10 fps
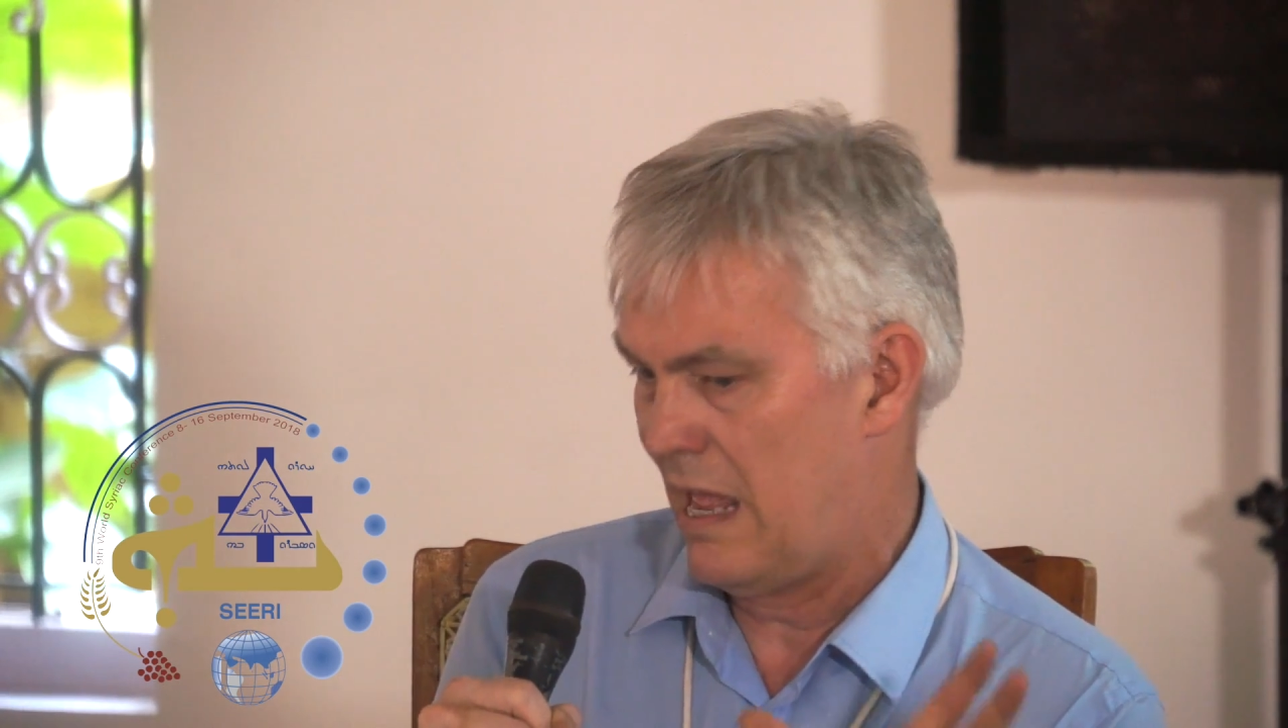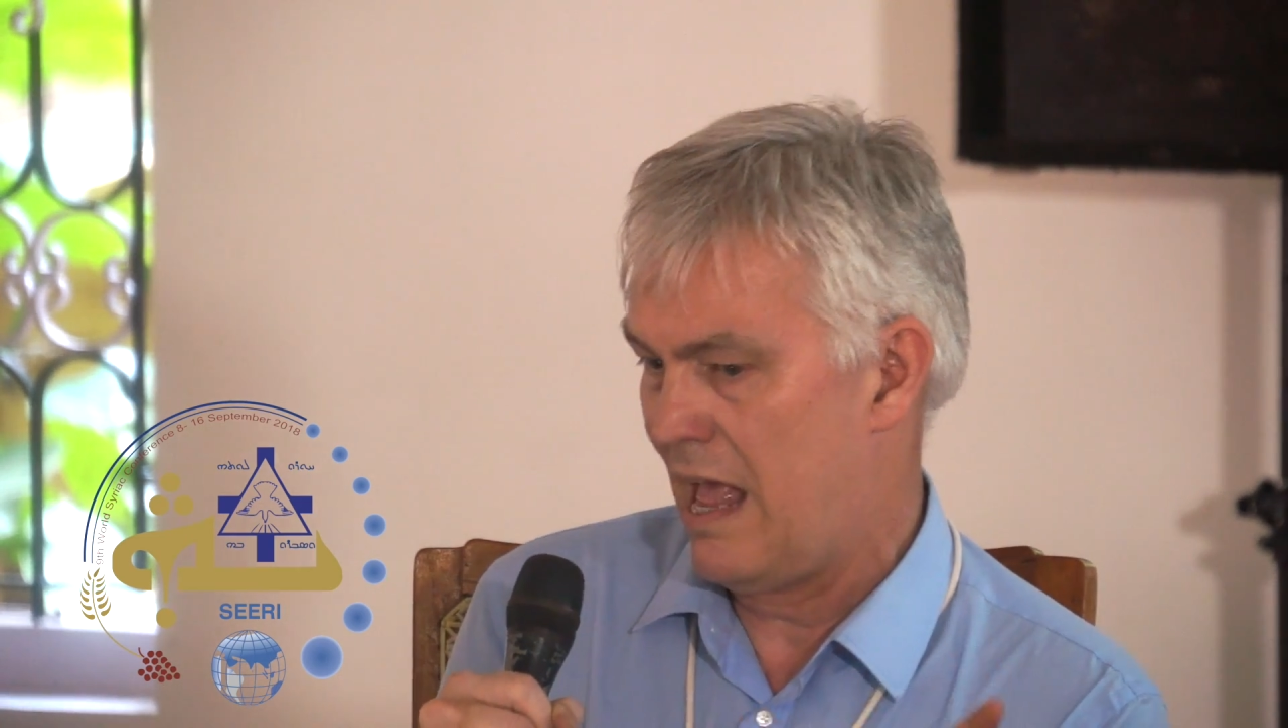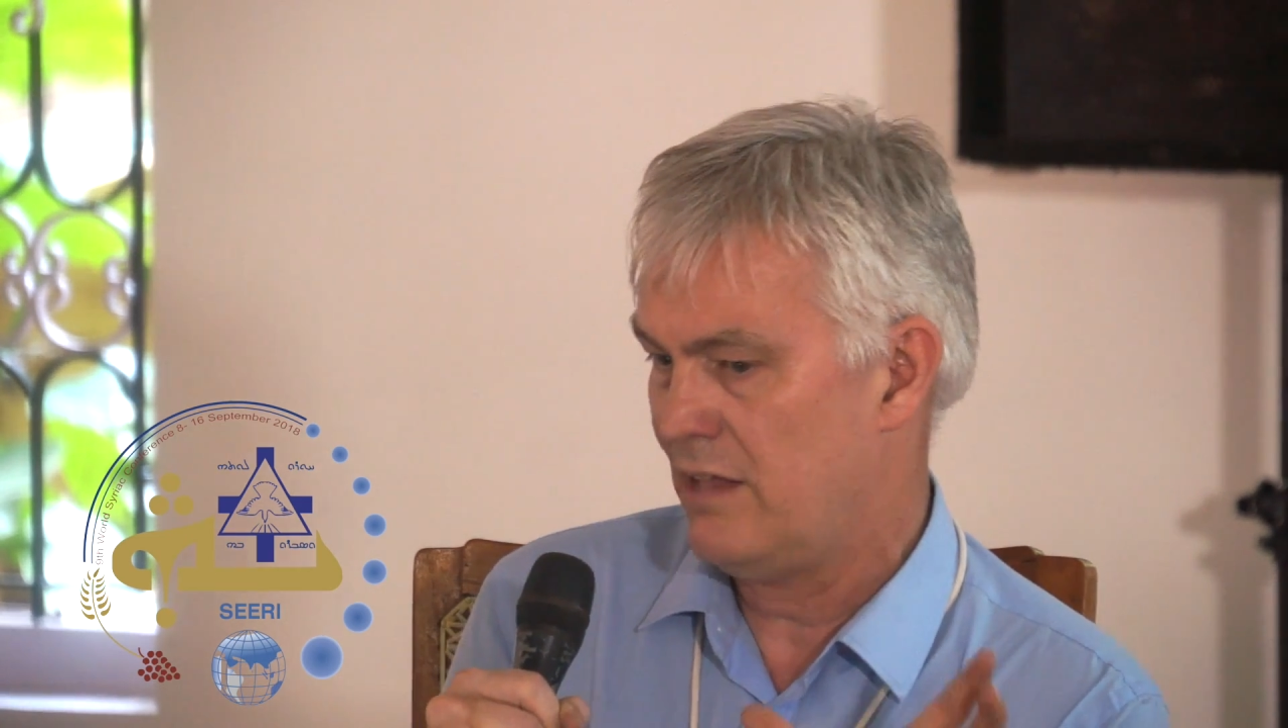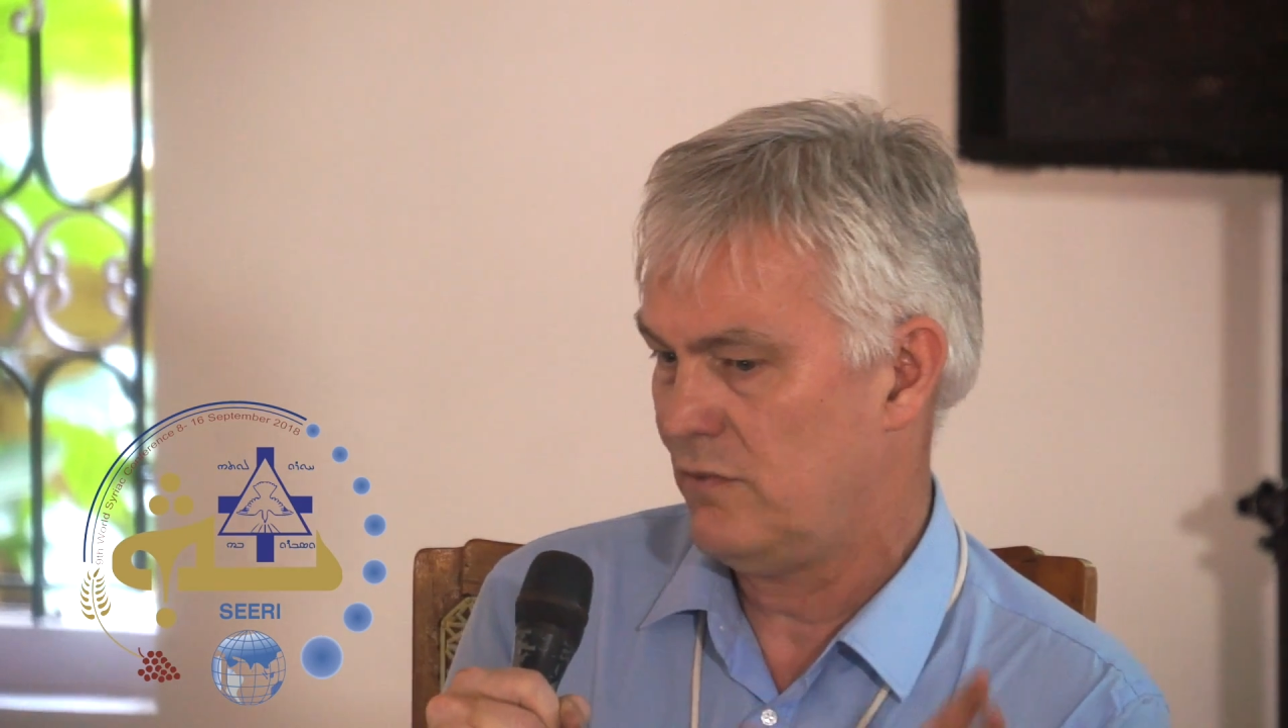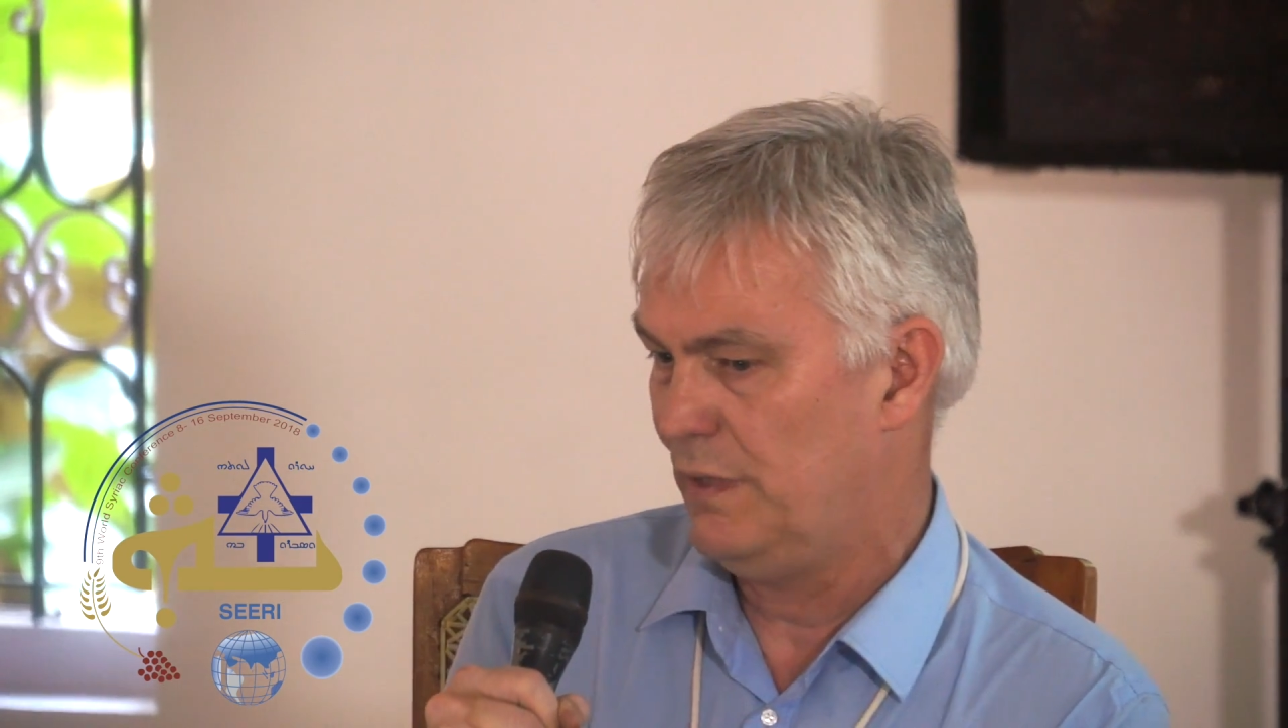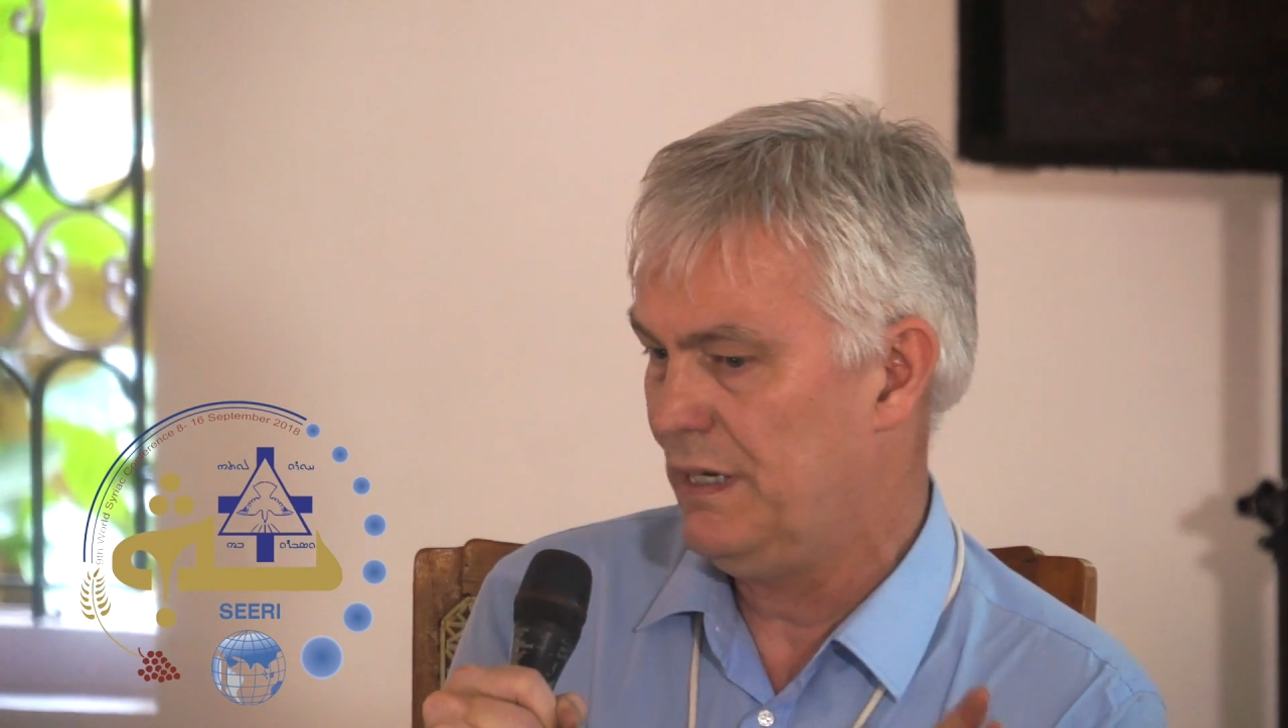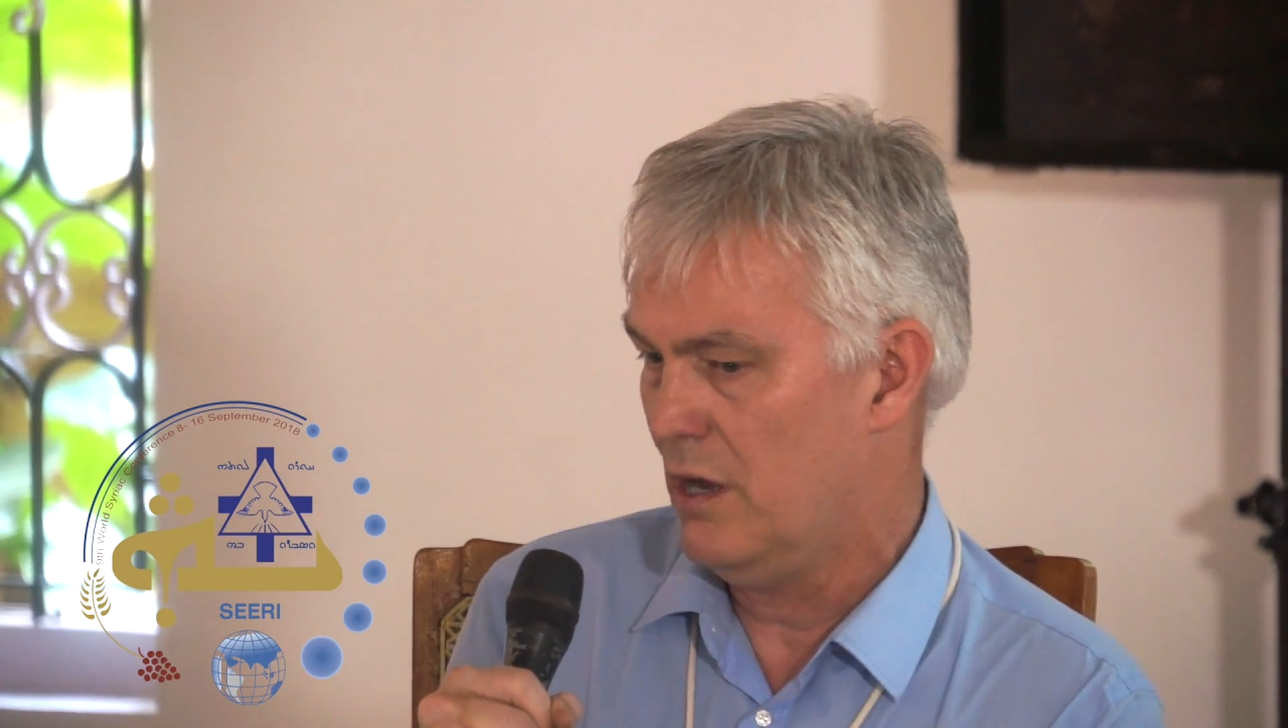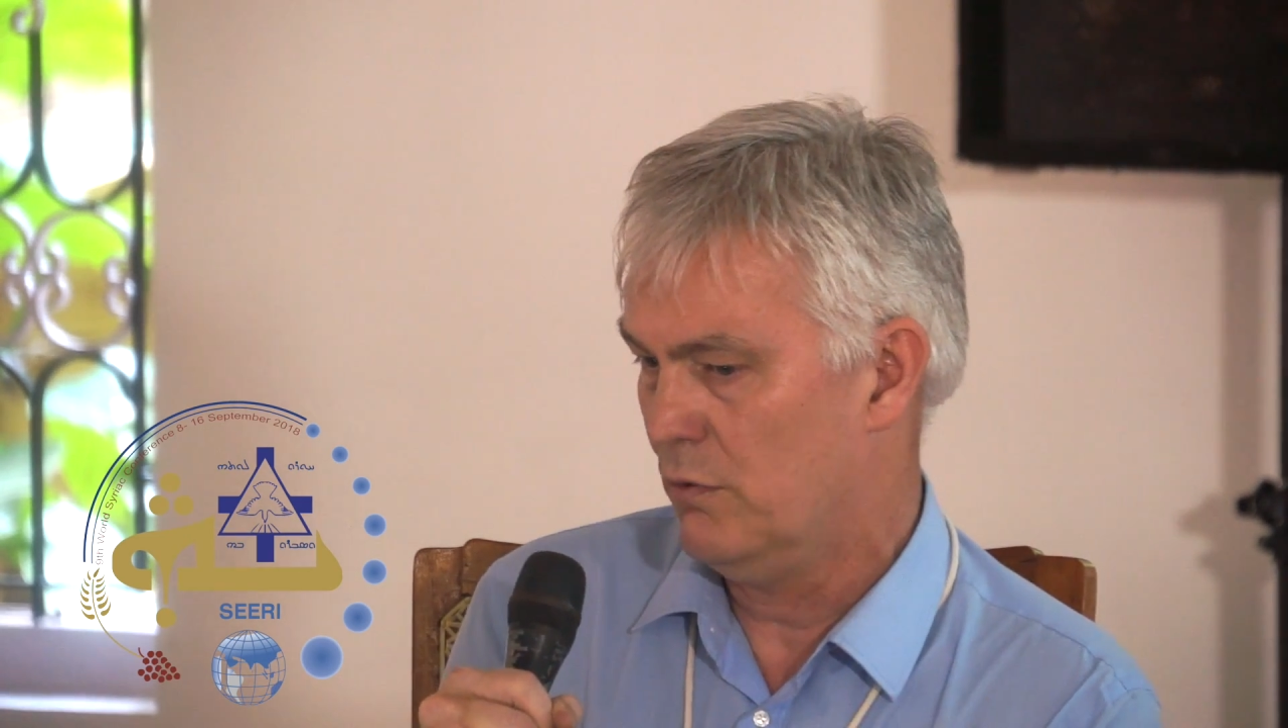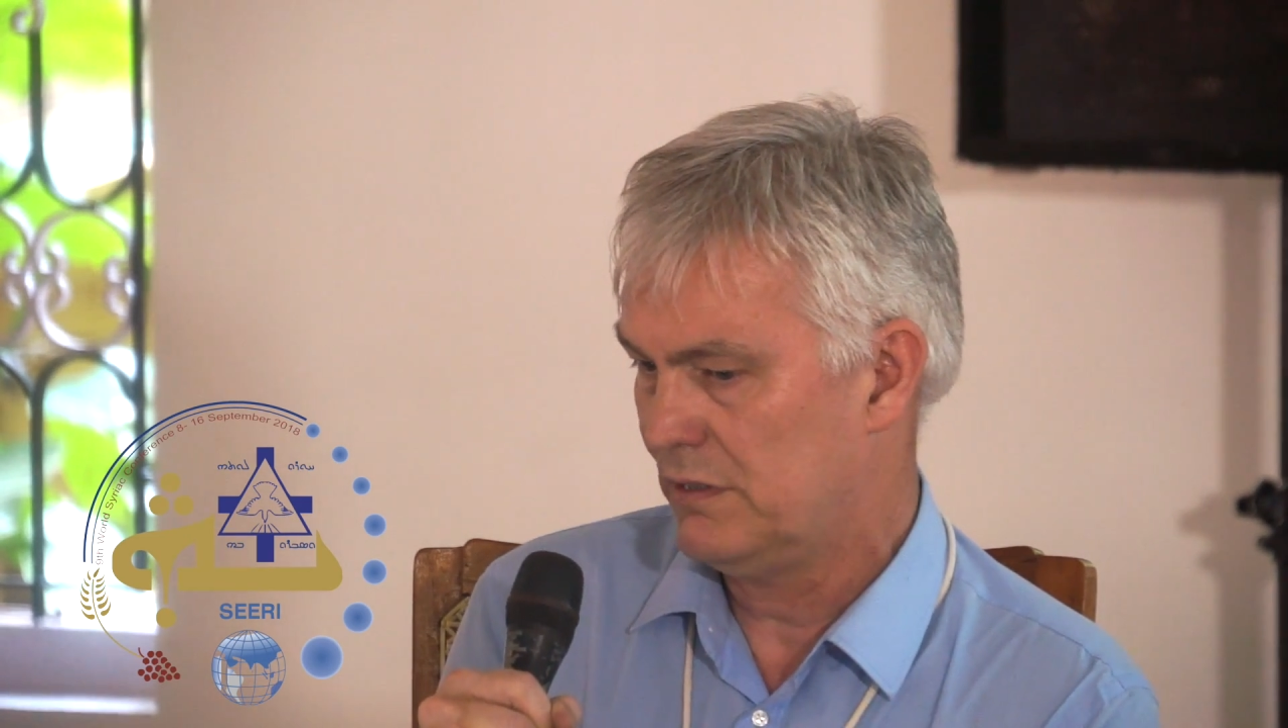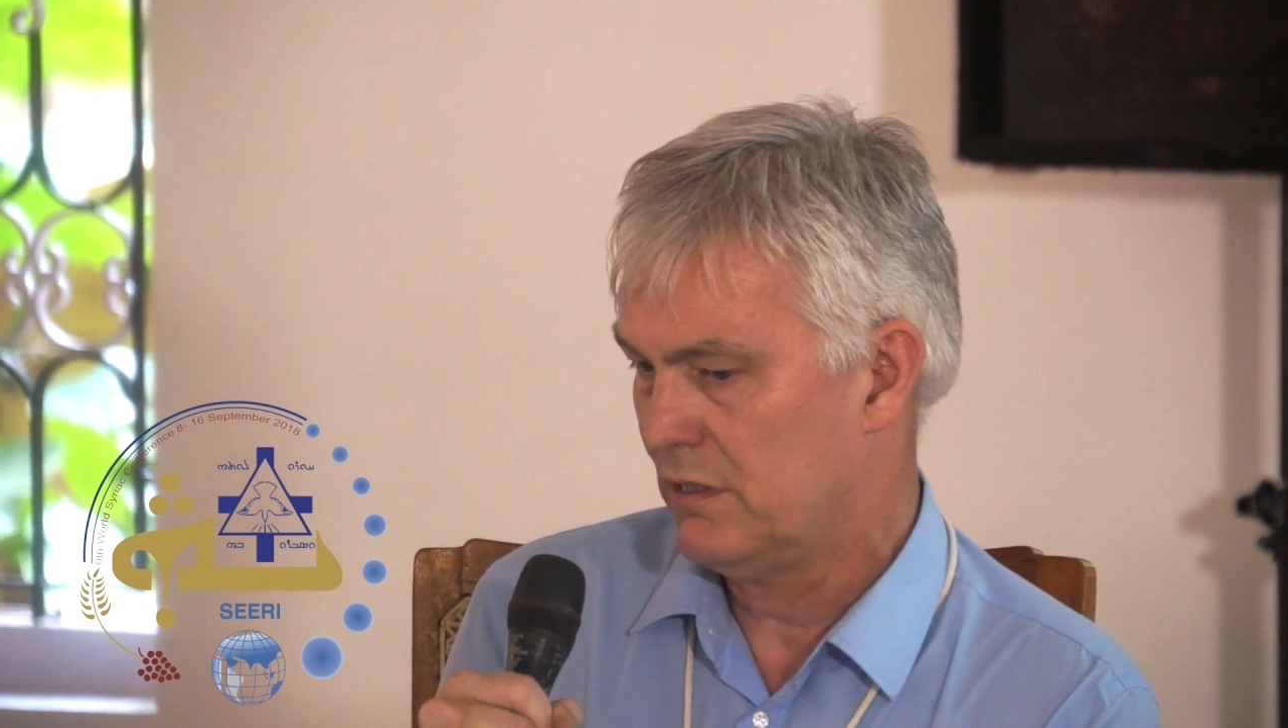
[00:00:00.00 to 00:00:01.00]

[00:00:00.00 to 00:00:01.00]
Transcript: as we know it,